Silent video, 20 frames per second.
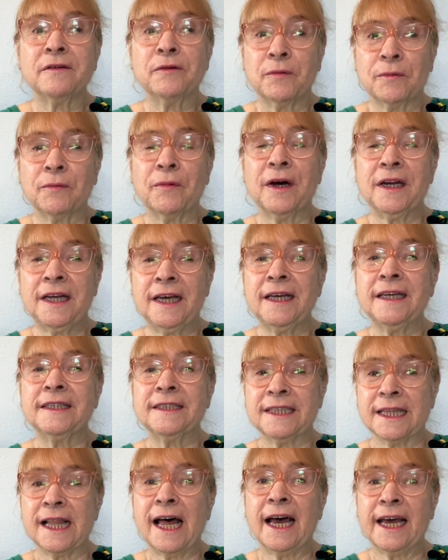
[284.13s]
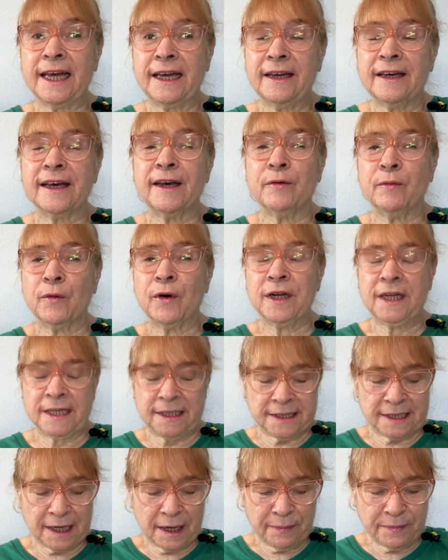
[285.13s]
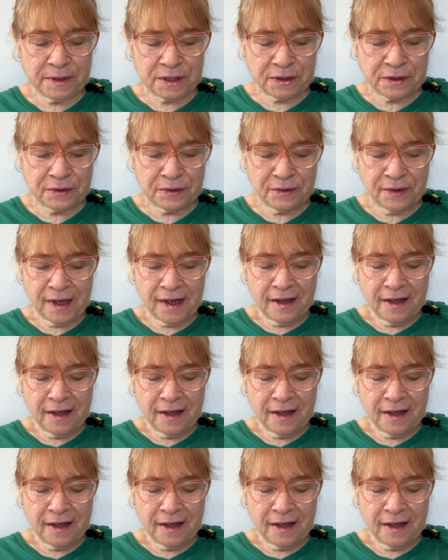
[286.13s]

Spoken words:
what he's like and what he's up to,